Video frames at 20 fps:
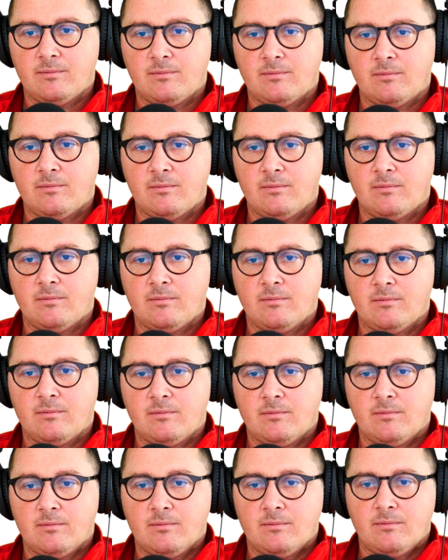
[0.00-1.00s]

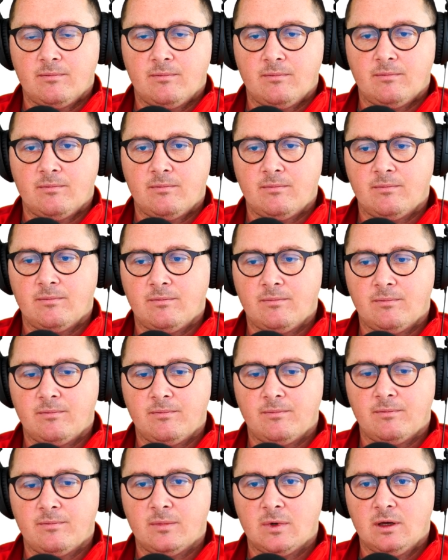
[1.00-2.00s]

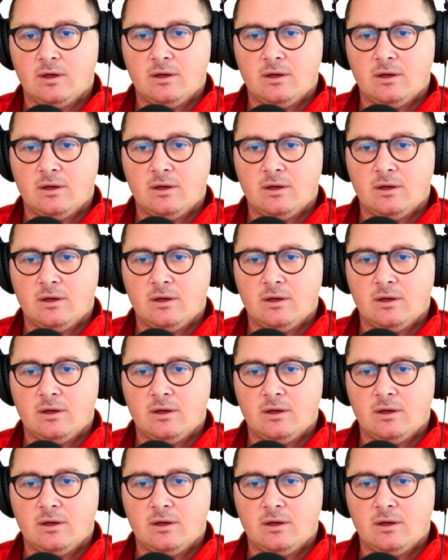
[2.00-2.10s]
No one is speaking in this clip.